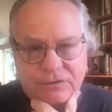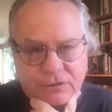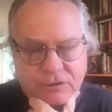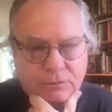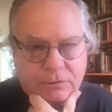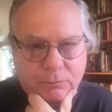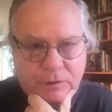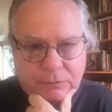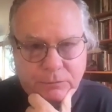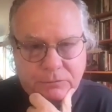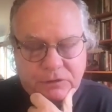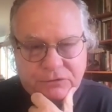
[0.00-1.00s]
You know,
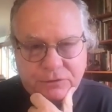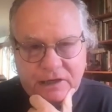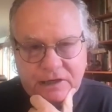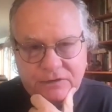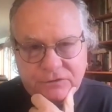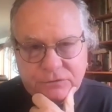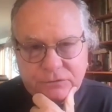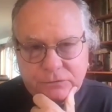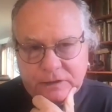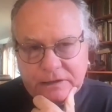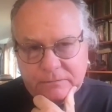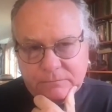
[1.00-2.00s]
when we try to